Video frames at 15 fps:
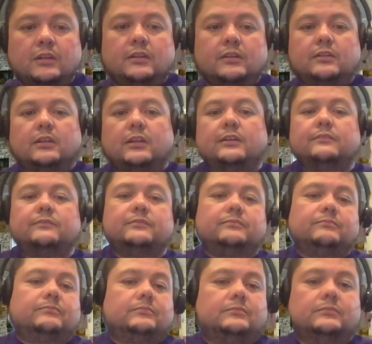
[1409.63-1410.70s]
Um,
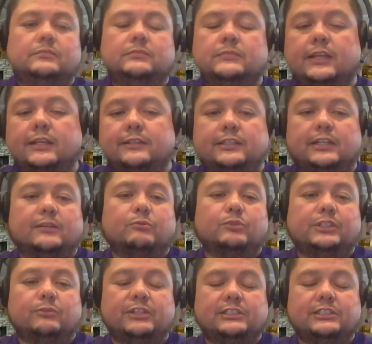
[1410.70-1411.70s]
yeah, we've